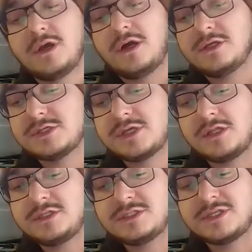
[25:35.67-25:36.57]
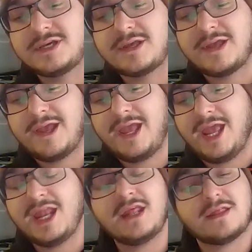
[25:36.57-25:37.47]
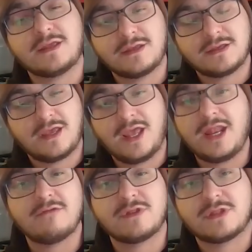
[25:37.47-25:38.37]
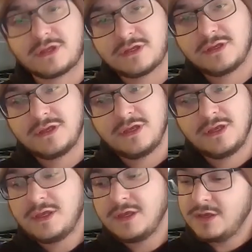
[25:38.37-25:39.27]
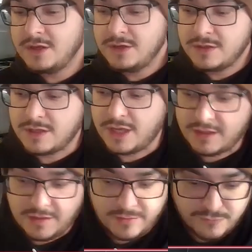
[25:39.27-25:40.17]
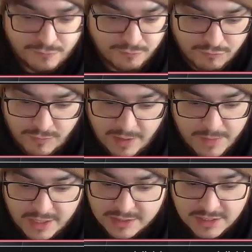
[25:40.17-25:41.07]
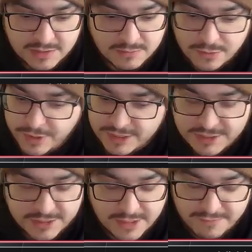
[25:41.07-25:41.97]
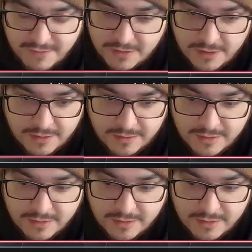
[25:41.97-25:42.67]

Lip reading: Honestly, I listen to anything and everything. MattMac has got some crazy stuff out there,